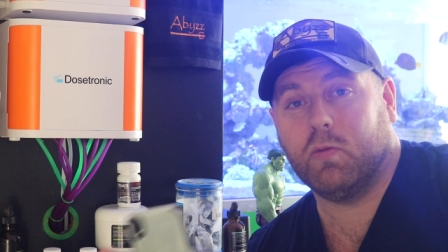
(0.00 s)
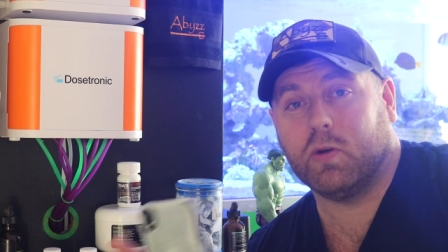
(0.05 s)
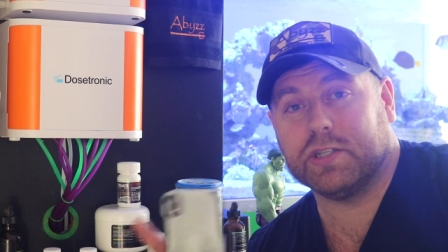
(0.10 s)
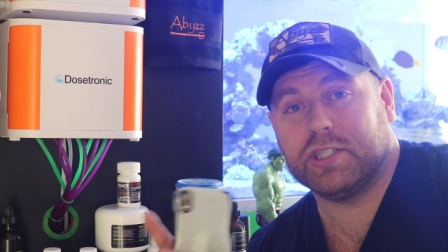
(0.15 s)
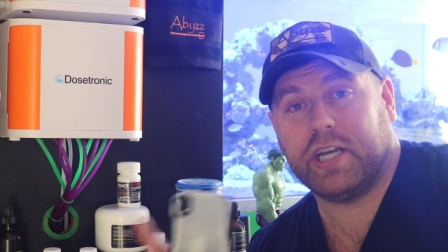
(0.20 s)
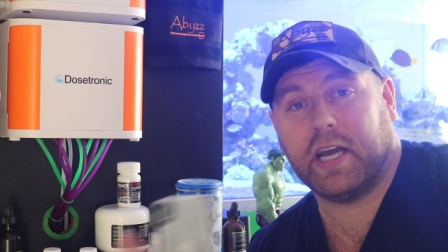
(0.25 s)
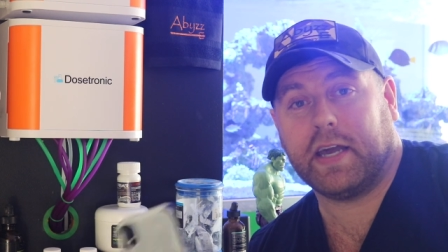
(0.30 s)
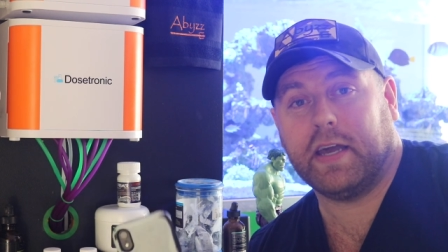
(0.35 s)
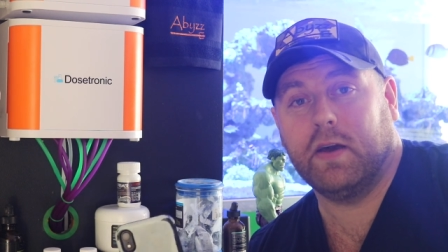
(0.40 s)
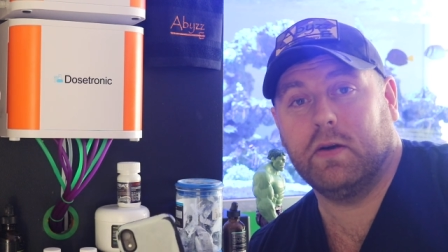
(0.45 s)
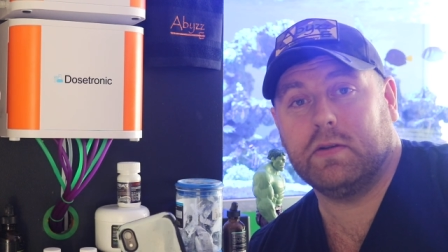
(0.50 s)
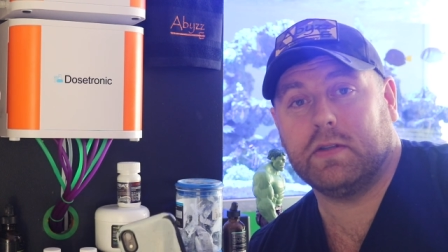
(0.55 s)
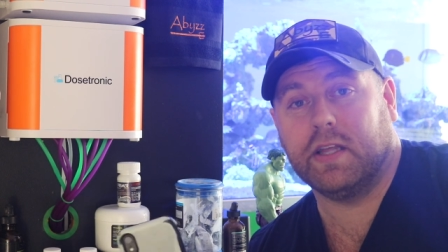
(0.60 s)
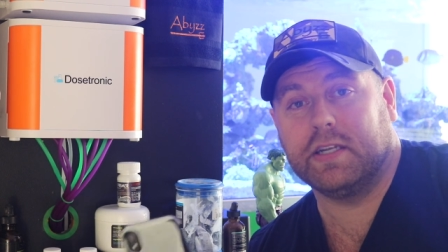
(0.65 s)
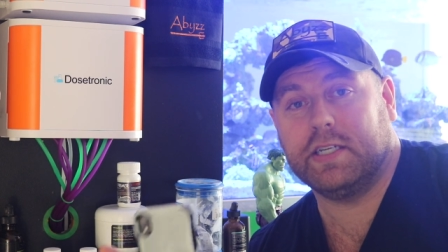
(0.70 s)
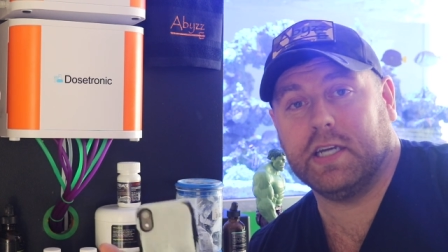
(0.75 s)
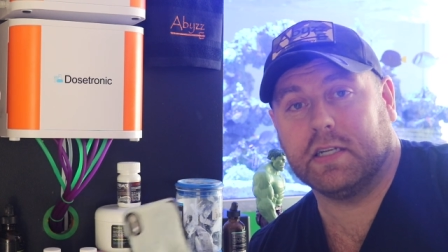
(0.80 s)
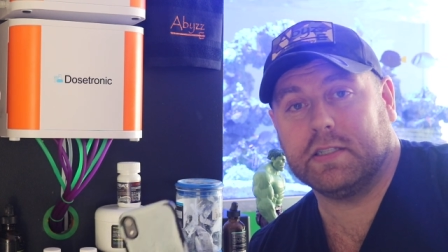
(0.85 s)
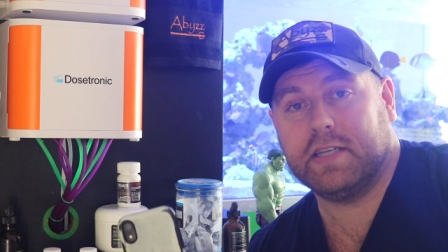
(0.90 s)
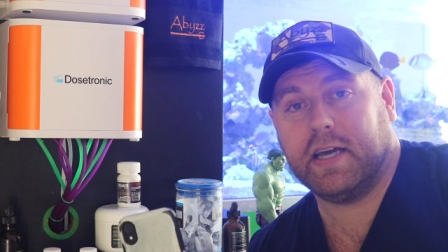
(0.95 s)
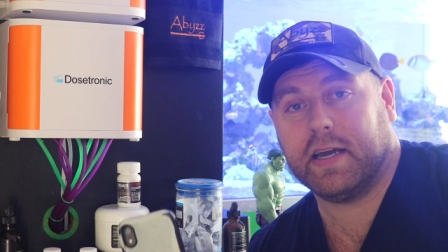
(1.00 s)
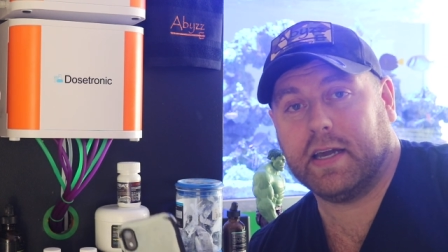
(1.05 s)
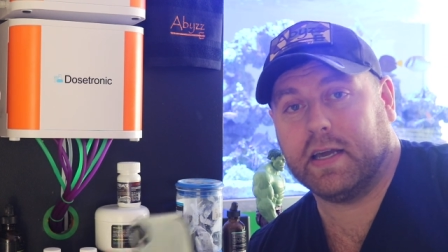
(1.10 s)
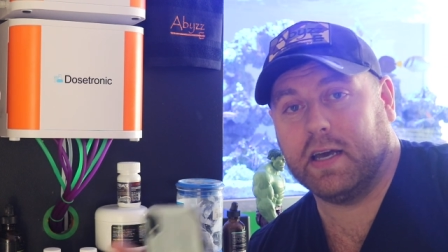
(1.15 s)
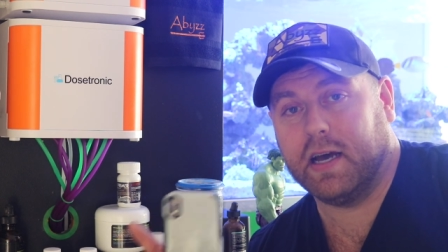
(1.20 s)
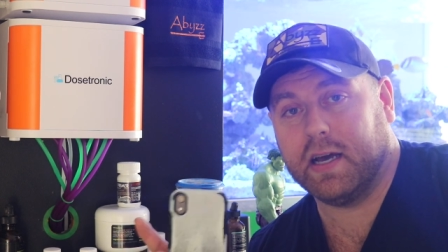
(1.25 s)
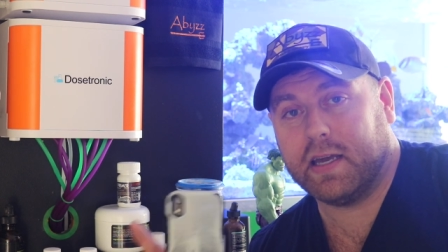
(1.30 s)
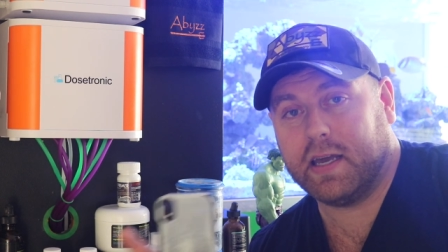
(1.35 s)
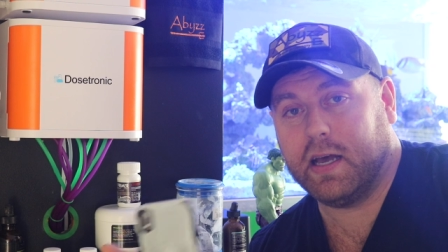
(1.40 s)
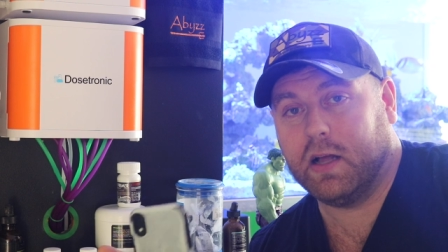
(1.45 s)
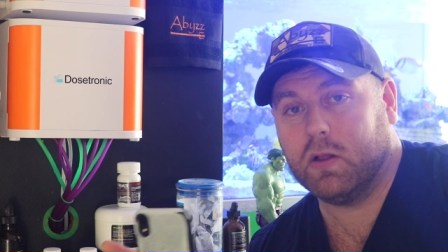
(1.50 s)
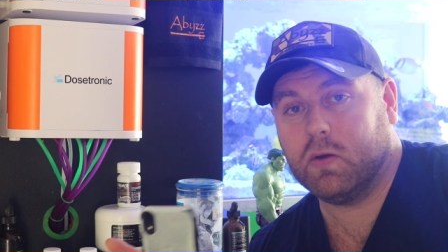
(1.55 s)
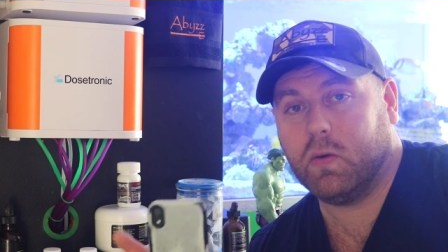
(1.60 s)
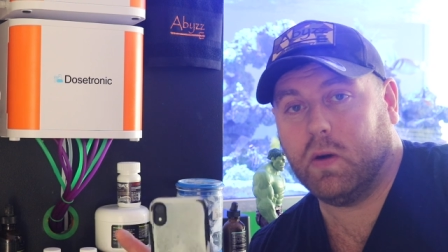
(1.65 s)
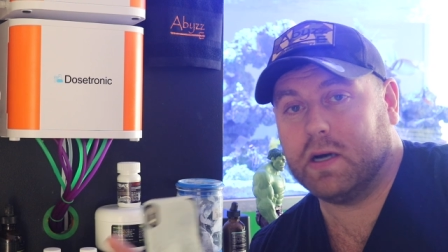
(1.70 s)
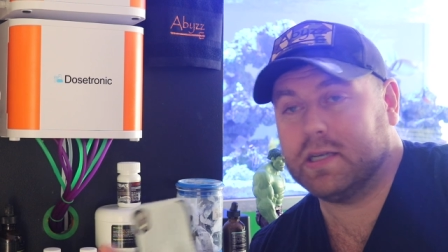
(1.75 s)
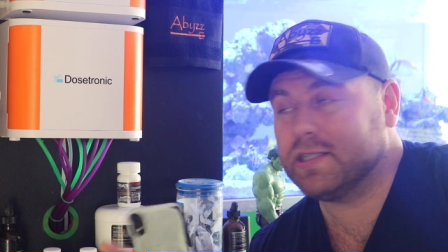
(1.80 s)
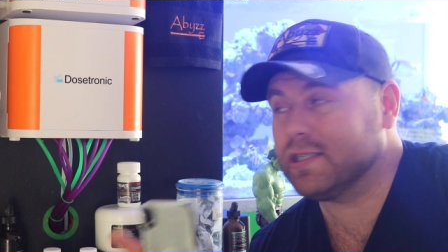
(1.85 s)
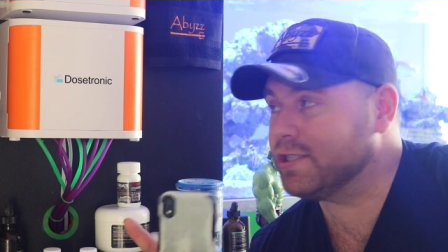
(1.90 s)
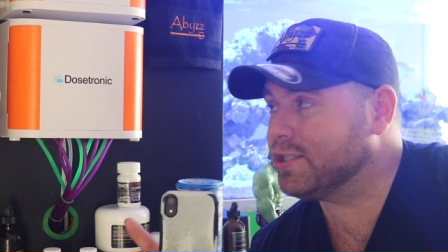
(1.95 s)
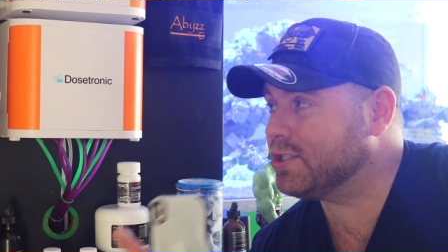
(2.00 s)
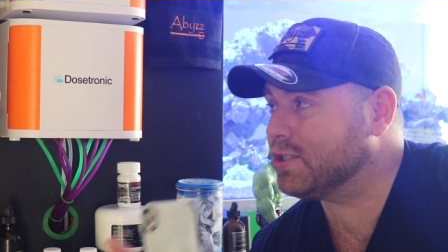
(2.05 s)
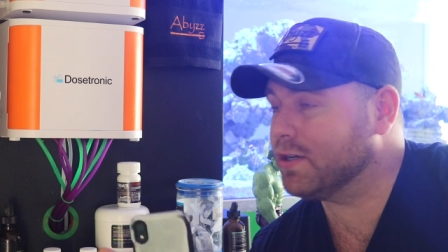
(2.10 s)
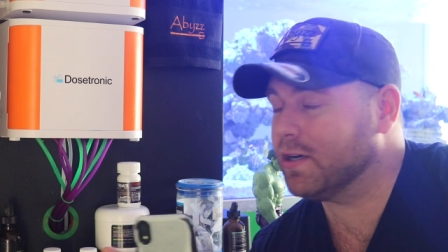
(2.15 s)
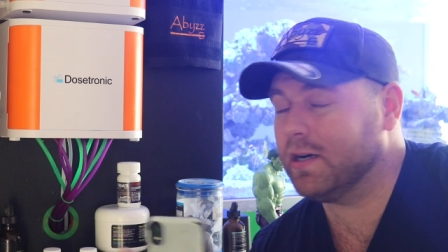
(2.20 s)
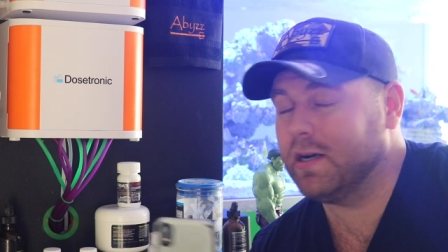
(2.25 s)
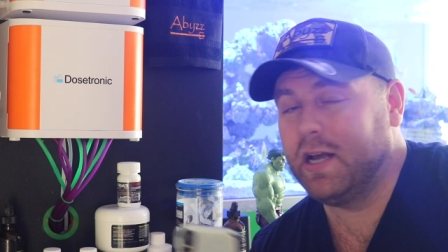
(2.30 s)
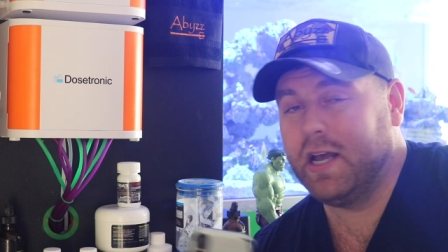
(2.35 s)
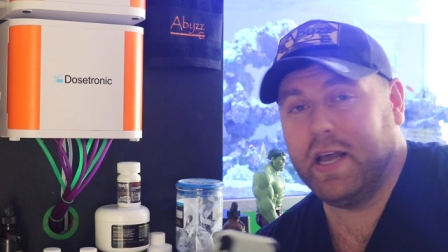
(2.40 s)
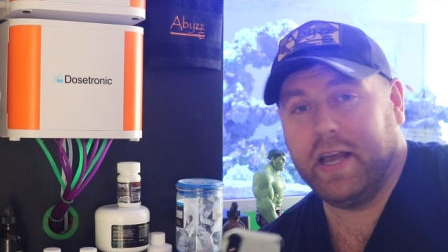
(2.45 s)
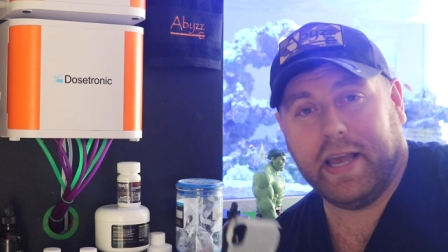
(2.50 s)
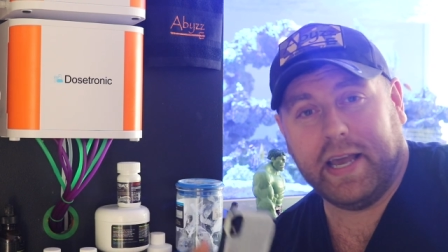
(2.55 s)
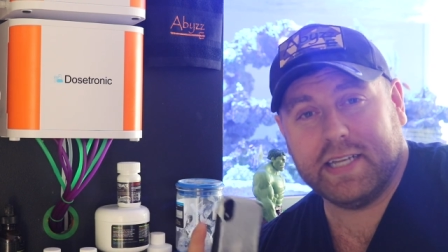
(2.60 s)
We'll check out the Deltec uh, stir.